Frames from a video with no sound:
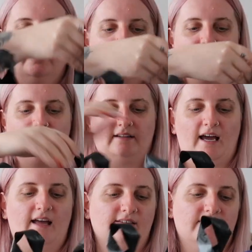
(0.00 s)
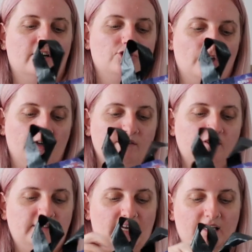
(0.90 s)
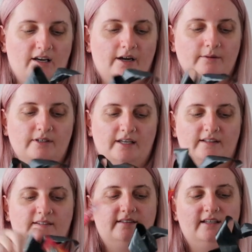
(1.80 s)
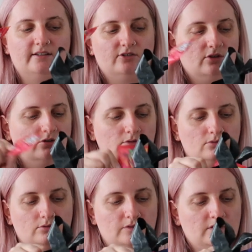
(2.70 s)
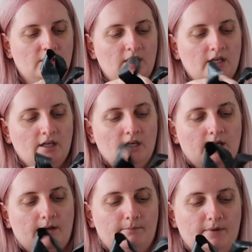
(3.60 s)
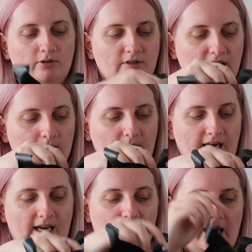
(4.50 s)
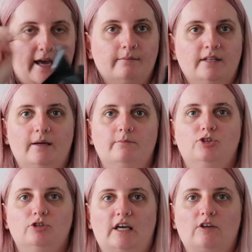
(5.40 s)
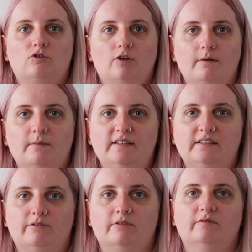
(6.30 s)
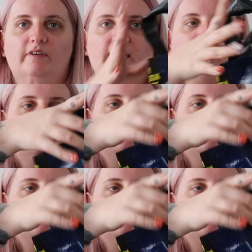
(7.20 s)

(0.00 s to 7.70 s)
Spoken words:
This is the candy that I chose to take home. You get Skittles, Milky Way, M&M's, you get so many different things,